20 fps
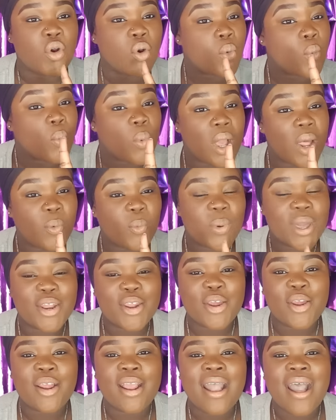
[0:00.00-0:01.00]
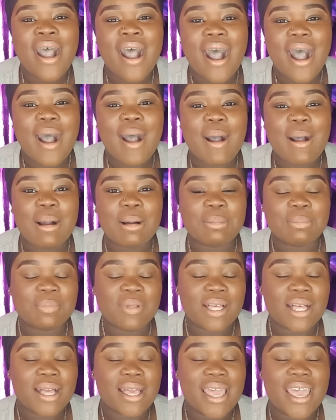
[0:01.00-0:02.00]
for one winner,
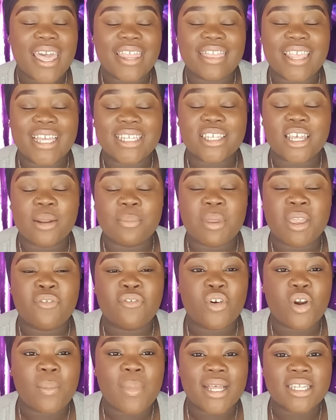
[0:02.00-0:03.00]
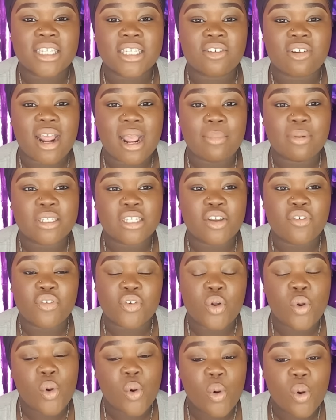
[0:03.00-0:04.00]
um, and that's going to be for my subscribers,
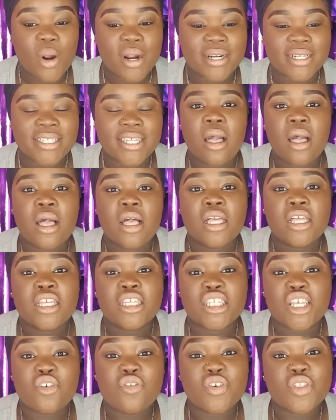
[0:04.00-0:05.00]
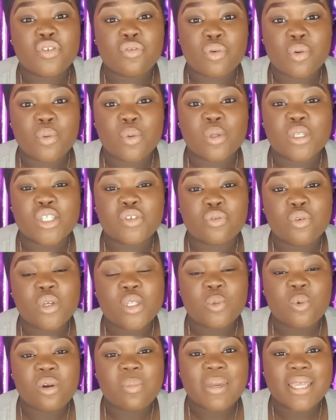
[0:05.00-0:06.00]
of course. So for the rules, the
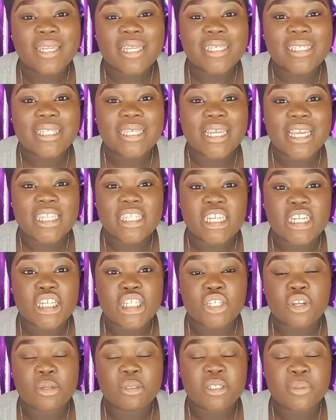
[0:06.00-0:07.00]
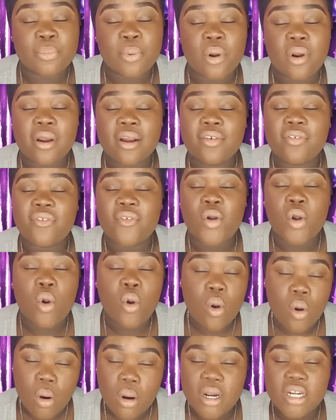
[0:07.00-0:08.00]
rules will be listed in the description bar. Of
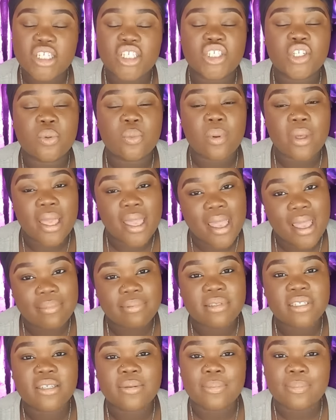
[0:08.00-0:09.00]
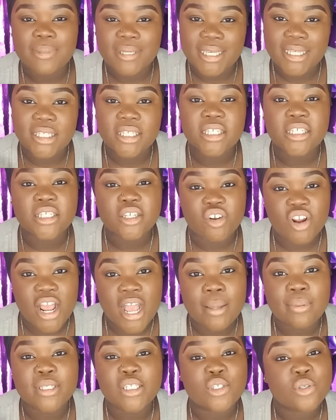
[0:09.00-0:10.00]
course, you will have to be
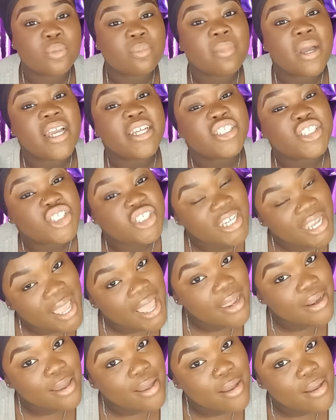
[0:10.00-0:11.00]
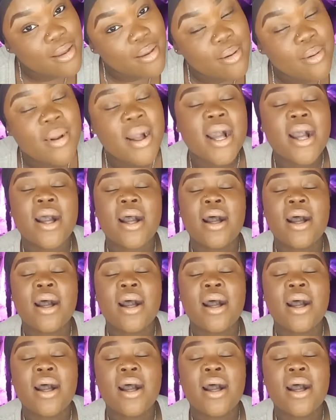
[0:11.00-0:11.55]
subscribed to my channel